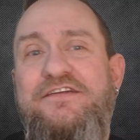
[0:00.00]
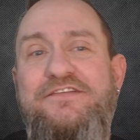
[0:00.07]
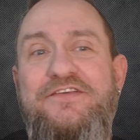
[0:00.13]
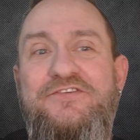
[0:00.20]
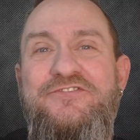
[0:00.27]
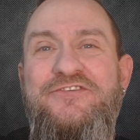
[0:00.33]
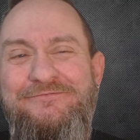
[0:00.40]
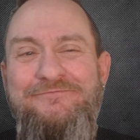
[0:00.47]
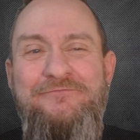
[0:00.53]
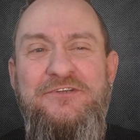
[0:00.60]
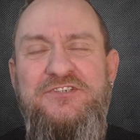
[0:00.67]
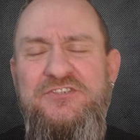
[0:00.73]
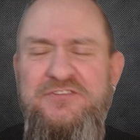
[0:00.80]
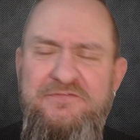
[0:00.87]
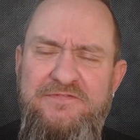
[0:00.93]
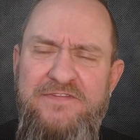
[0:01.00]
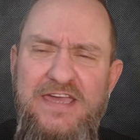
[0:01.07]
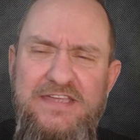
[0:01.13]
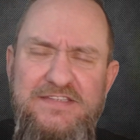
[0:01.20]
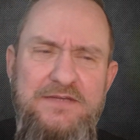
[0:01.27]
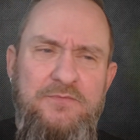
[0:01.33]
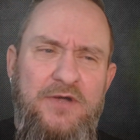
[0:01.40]
the signal, which is a
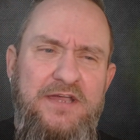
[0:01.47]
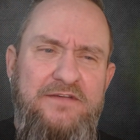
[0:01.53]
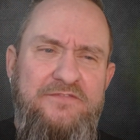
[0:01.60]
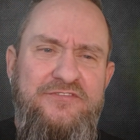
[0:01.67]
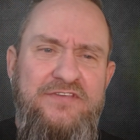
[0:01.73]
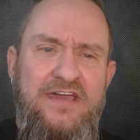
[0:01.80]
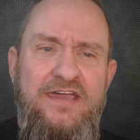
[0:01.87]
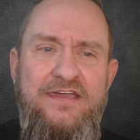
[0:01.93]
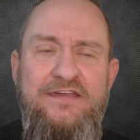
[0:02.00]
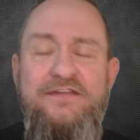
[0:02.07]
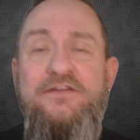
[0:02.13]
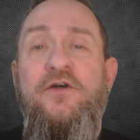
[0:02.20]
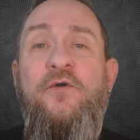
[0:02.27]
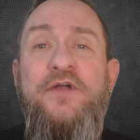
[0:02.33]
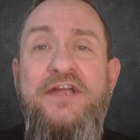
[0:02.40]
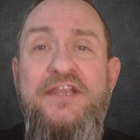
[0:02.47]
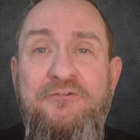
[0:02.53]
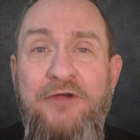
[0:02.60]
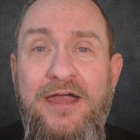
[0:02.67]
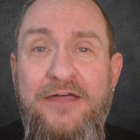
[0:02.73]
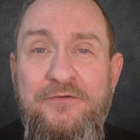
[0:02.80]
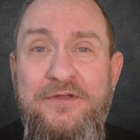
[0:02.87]
fancy way of saying going and
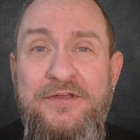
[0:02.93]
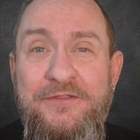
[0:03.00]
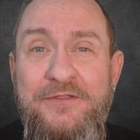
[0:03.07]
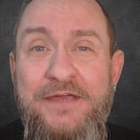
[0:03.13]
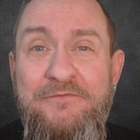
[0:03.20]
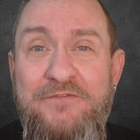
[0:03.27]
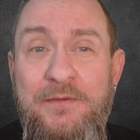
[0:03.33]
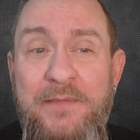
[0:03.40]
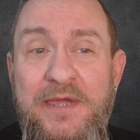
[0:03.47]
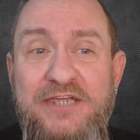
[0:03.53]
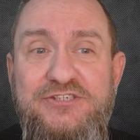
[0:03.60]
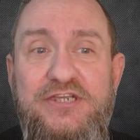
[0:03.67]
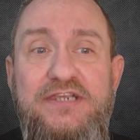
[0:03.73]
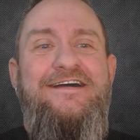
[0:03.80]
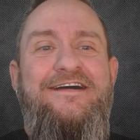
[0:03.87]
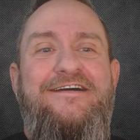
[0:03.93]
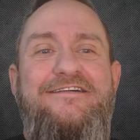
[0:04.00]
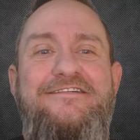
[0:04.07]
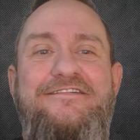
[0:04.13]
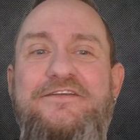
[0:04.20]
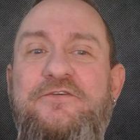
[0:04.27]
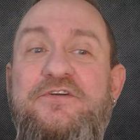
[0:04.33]
gathering the information.
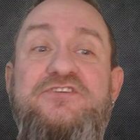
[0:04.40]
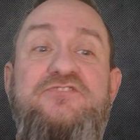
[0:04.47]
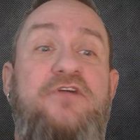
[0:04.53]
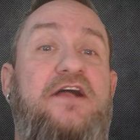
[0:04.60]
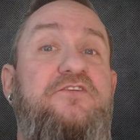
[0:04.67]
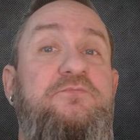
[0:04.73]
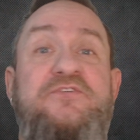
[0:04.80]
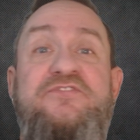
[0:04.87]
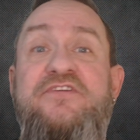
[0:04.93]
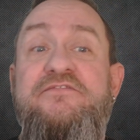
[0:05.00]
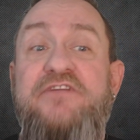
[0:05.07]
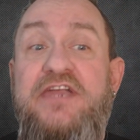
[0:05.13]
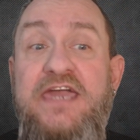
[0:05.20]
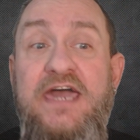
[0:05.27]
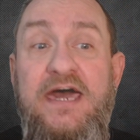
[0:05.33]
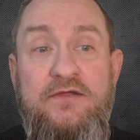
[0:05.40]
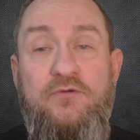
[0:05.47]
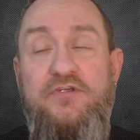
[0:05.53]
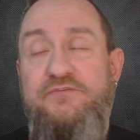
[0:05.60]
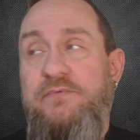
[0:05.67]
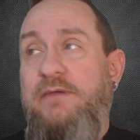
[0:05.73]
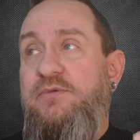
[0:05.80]
You extract specific
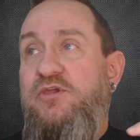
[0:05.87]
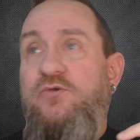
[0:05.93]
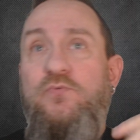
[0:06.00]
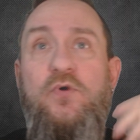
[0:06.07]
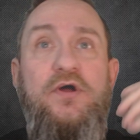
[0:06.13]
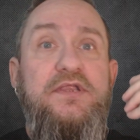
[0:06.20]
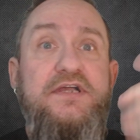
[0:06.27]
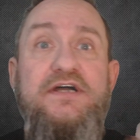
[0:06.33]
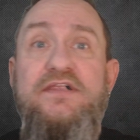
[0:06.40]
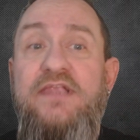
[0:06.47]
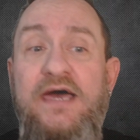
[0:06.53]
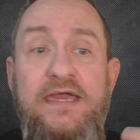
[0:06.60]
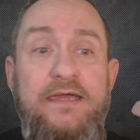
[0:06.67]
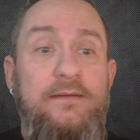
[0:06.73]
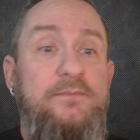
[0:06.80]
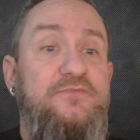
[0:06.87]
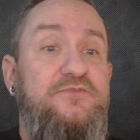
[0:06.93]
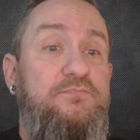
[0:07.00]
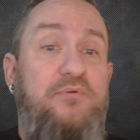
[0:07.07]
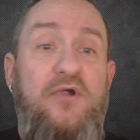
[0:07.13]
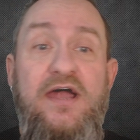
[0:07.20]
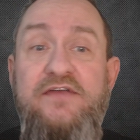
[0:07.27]
categories. Maybe you want claims,
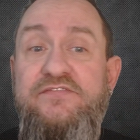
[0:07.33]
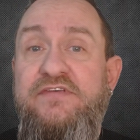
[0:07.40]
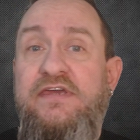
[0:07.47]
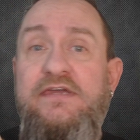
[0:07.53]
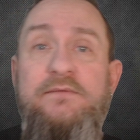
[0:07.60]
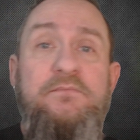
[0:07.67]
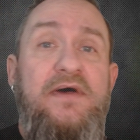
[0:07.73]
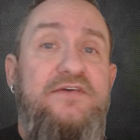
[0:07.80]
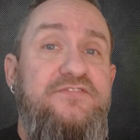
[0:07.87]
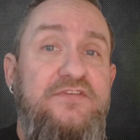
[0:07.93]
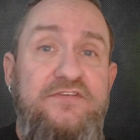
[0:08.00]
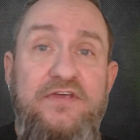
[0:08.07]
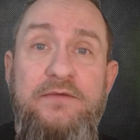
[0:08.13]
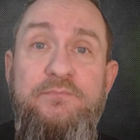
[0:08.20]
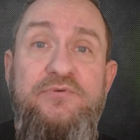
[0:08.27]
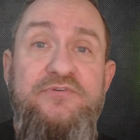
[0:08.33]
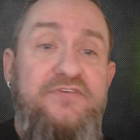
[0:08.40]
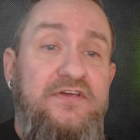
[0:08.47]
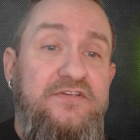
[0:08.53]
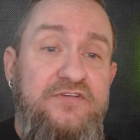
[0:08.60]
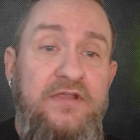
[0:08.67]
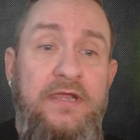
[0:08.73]
pricing, messaging,
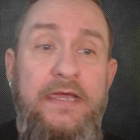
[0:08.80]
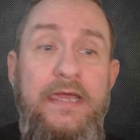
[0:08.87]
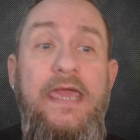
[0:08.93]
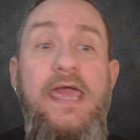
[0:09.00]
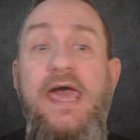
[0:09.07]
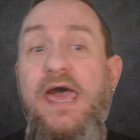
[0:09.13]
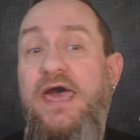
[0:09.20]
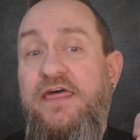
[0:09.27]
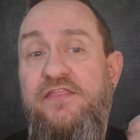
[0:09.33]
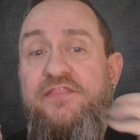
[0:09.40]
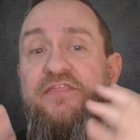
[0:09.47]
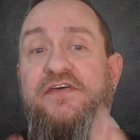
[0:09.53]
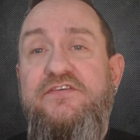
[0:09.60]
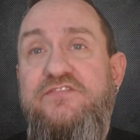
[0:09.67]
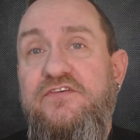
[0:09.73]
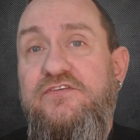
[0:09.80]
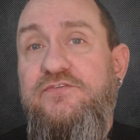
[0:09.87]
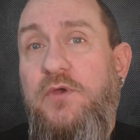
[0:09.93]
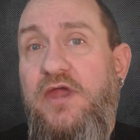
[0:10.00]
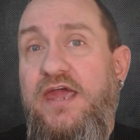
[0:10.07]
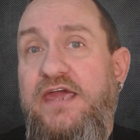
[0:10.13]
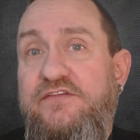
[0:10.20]
positioning. This is
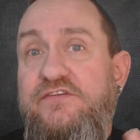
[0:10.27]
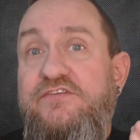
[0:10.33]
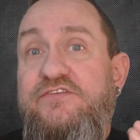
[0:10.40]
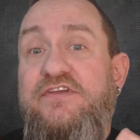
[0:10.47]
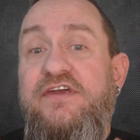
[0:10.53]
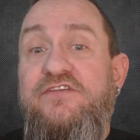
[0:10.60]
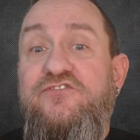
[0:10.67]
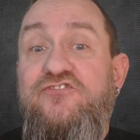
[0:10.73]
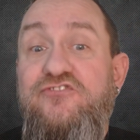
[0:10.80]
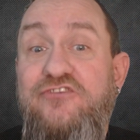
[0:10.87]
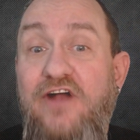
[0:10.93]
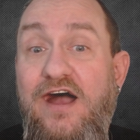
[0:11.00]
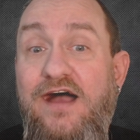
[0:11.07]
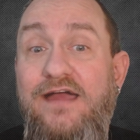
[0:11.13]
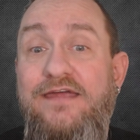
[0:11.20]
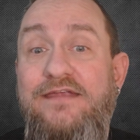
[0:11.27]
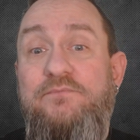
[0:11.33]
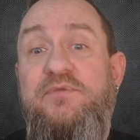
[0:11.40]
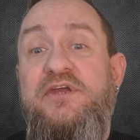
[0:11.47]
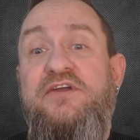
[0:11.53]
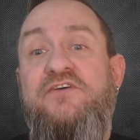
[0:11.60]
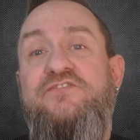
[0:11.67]
where agents can shine
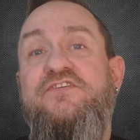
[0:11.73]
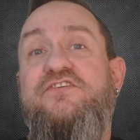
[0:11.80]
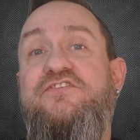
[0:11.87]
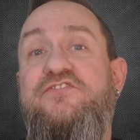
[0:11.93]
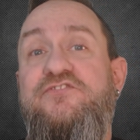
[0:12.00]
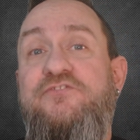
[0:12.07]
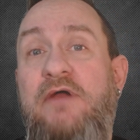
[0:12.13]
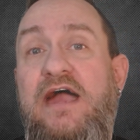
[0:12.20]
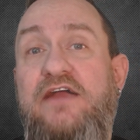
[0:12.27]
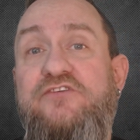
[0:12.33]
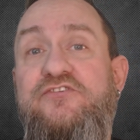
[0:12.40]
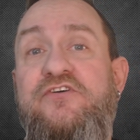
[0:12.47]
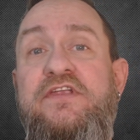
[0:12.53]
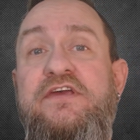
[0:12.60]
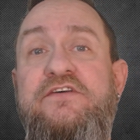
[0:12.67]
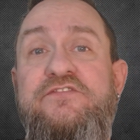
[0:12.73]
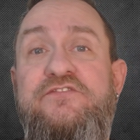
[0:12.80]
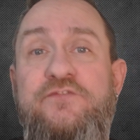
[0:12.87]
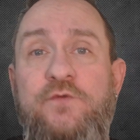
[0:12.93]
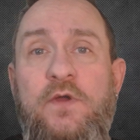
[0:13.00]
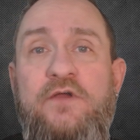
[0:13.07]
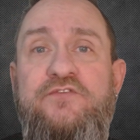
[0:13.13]
because extraction is
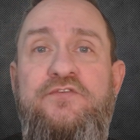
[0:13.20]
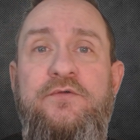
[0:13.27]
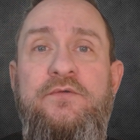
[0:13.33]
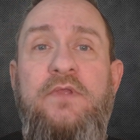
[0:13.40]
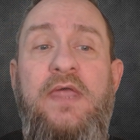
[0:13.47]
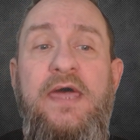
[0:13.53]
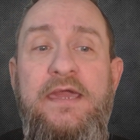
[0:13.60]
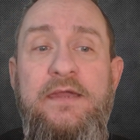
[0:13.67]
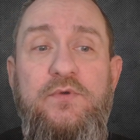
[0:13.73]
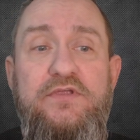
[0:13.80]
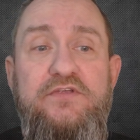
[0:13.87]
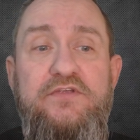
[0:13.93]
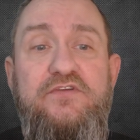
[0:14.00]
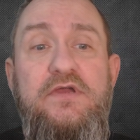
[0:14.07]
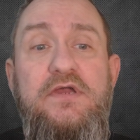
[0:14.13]
structured language.